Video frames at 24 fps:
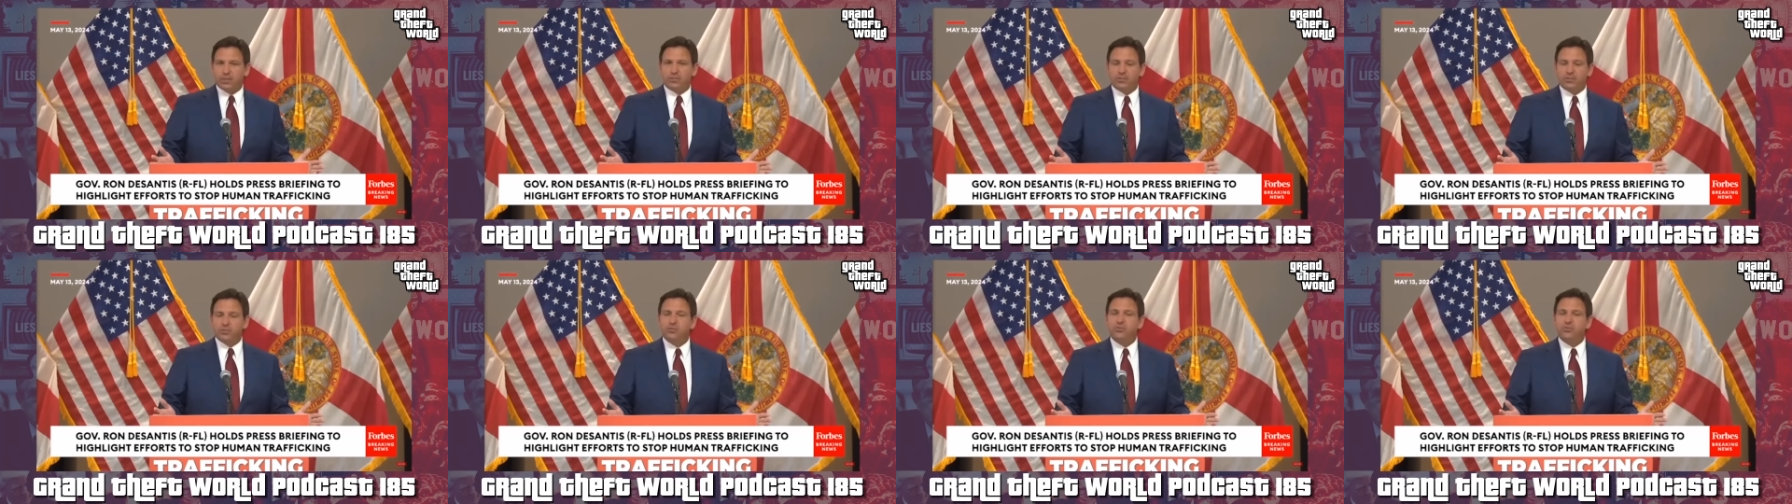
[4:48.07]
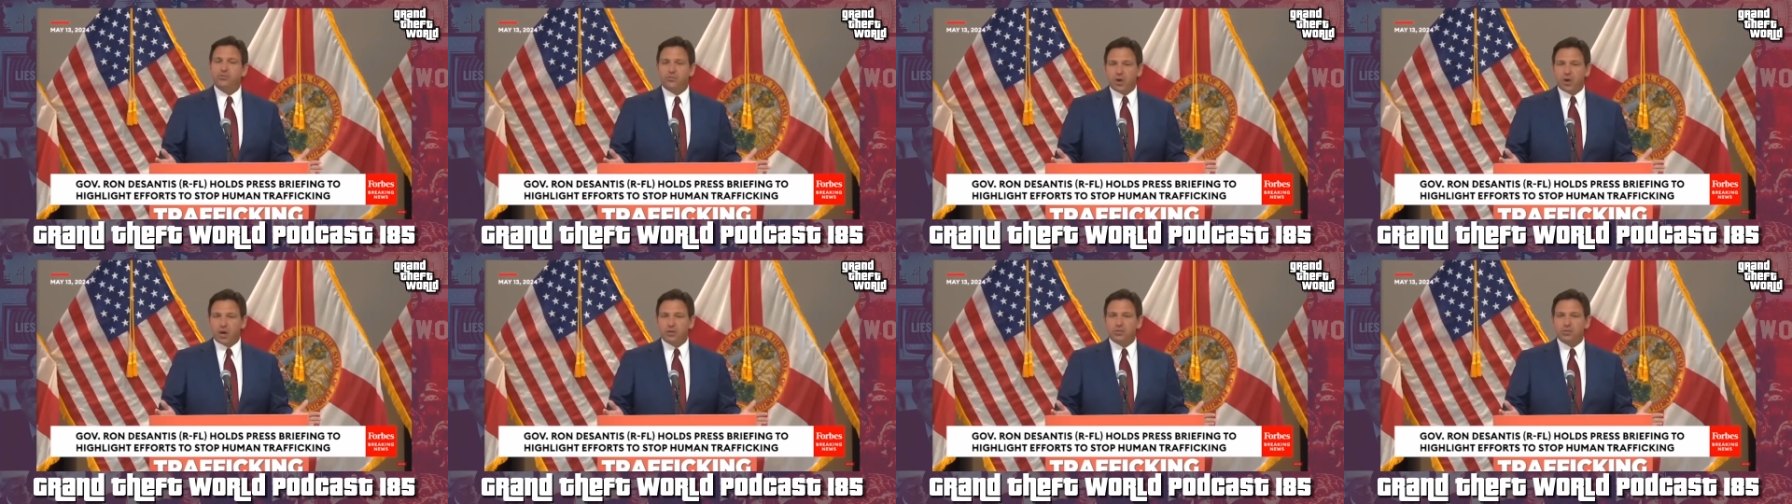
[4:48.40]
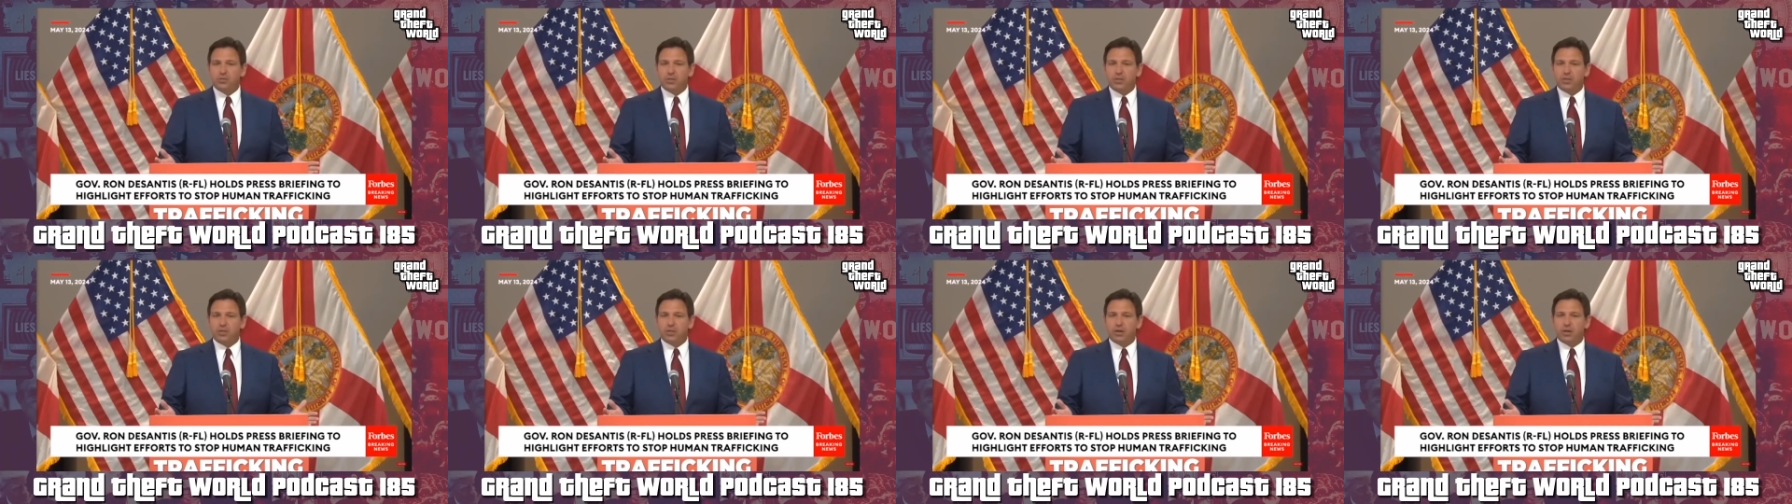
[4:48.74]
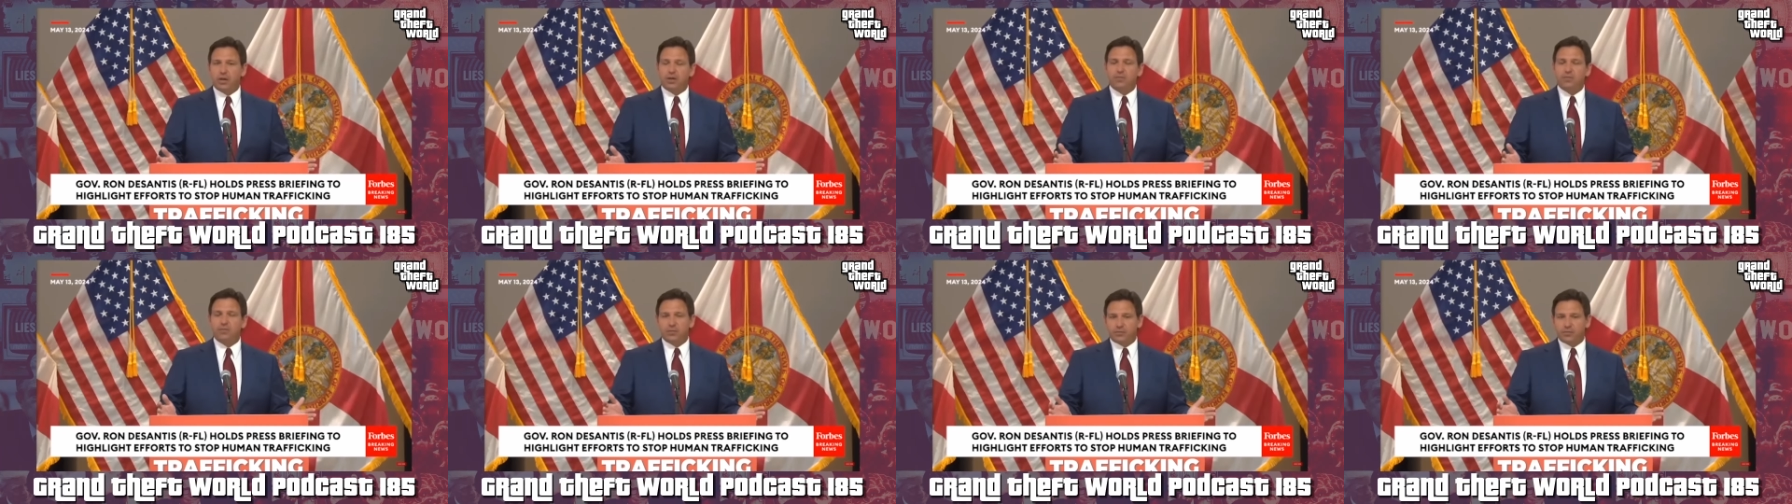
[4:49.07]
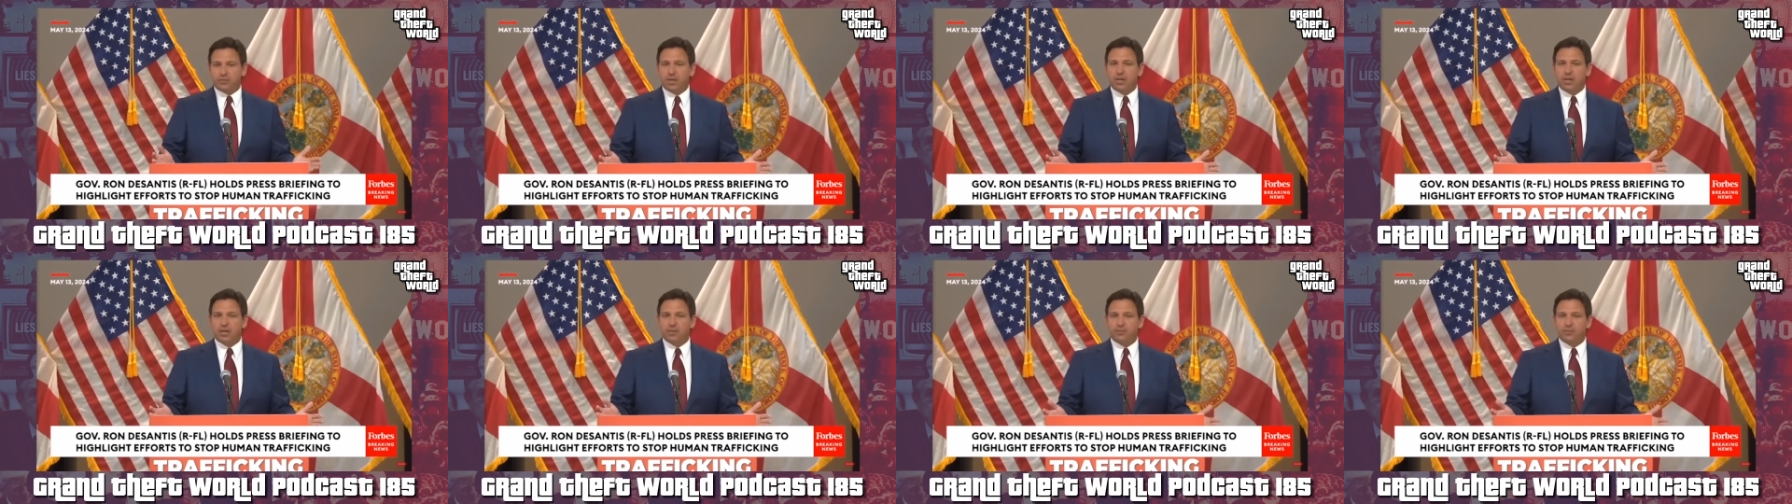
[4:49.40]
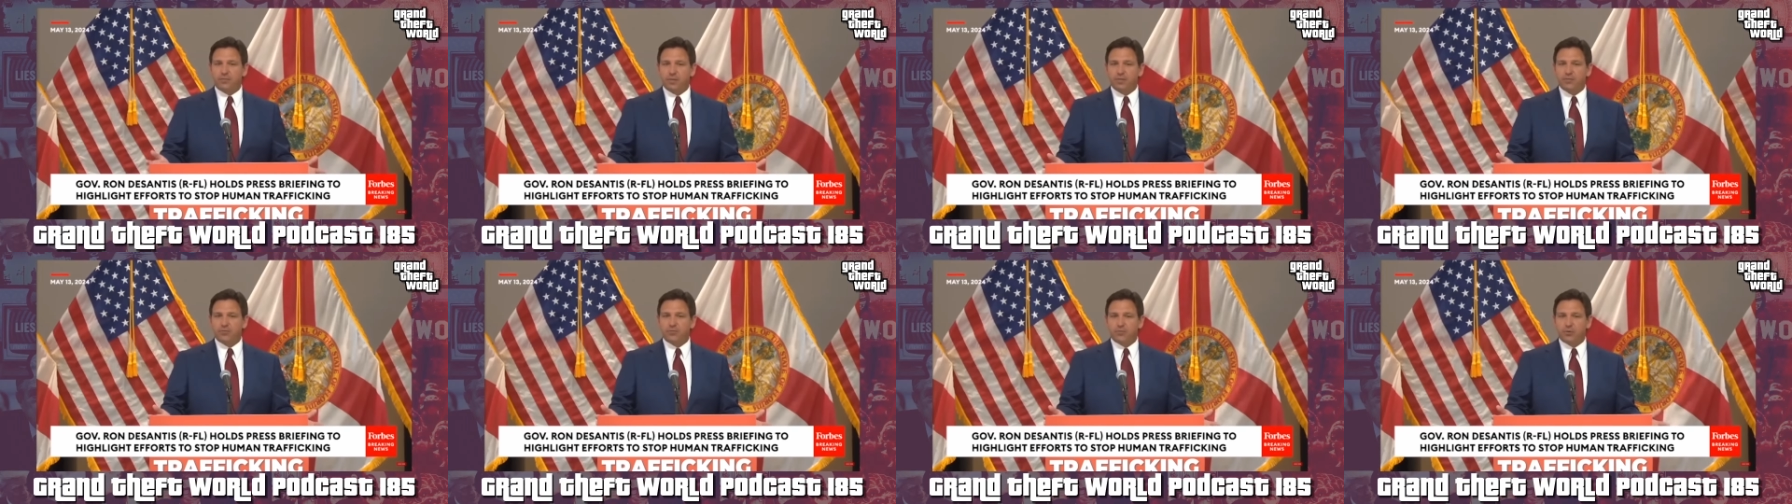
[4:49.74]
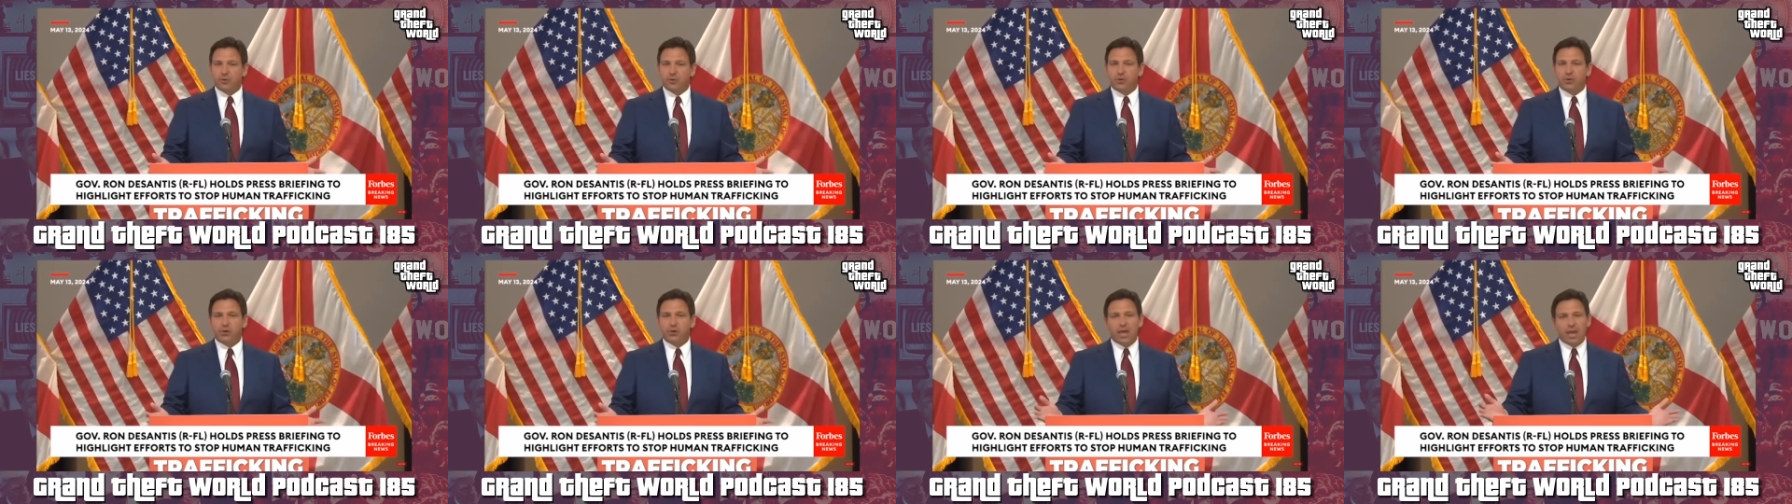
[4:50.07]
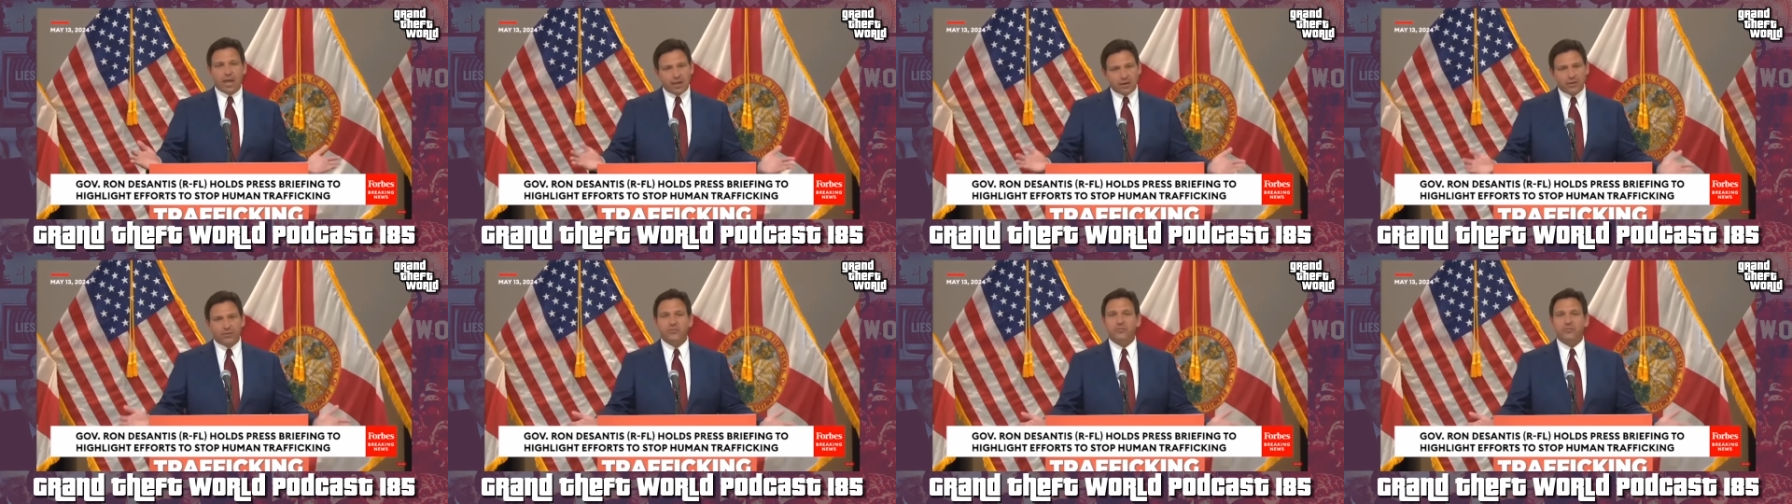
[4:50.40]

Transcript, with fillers: destruction of the state of Israel and